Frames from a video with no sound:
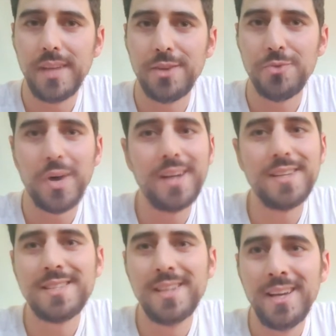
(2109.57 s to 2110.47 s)

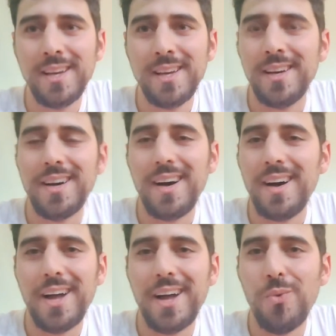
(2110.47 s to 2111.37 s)
Otherwise,
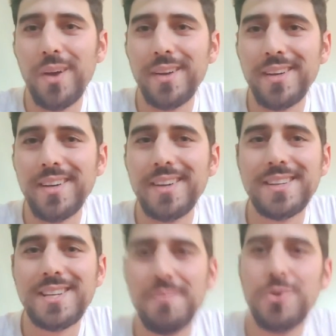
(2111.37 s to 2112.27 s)
I don't want
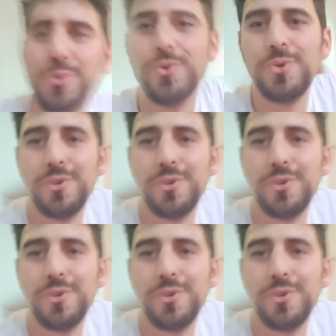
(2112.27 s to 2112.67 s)
to keep you